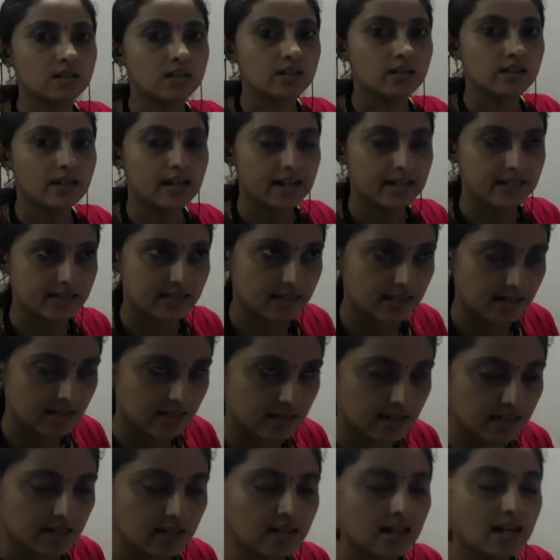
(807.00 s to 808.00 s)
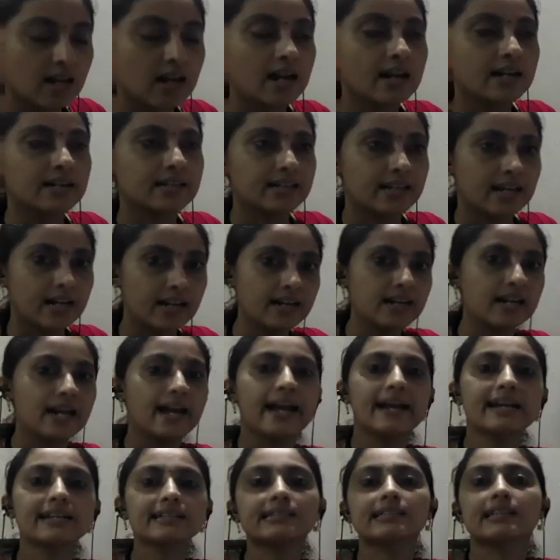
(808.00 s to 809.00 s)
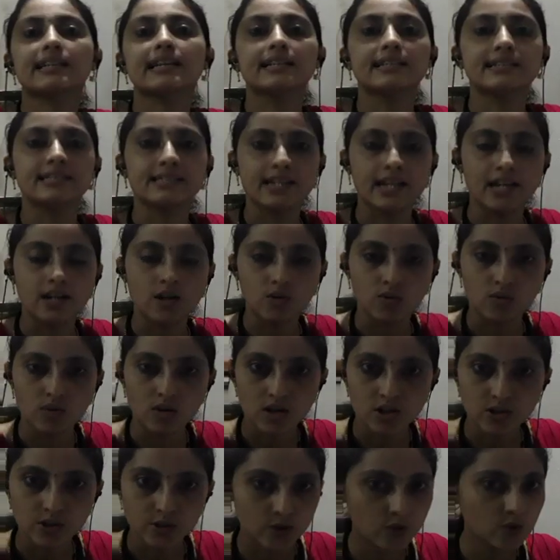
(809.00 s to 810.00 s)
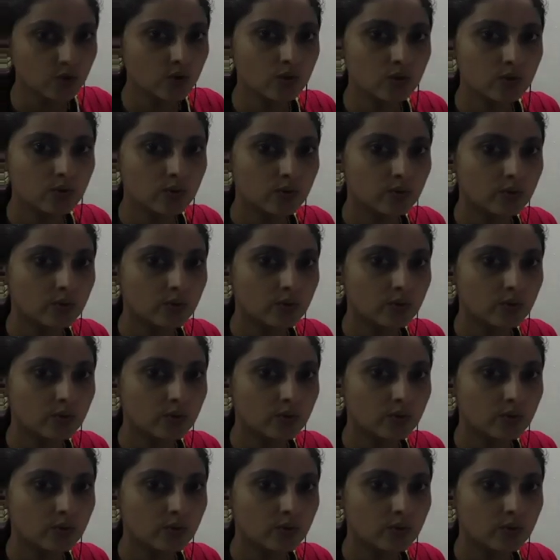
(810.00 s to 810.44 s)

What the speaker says: yes, 10x is equal to